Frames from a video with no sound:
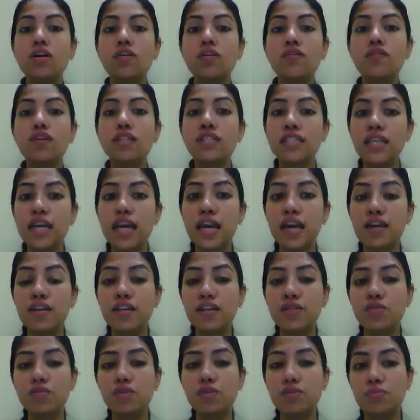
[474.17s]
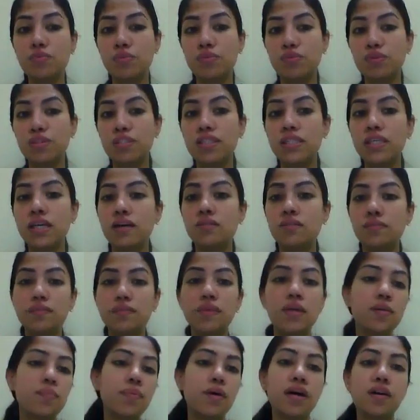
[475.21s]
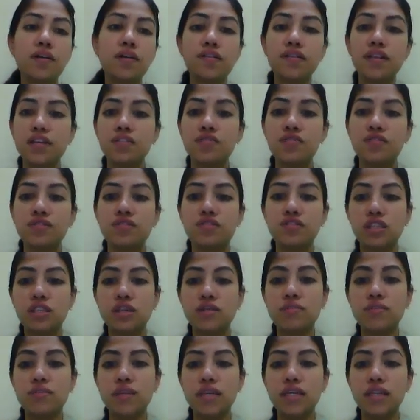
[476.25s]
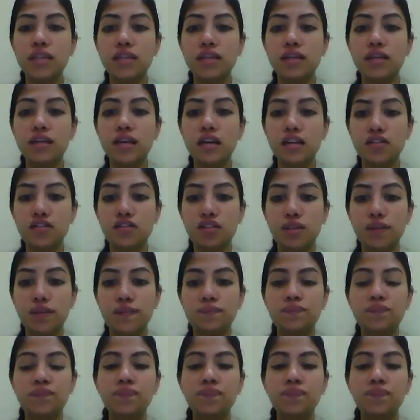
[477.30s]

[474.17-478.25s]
for daring to oppose the apartheid regime in the country.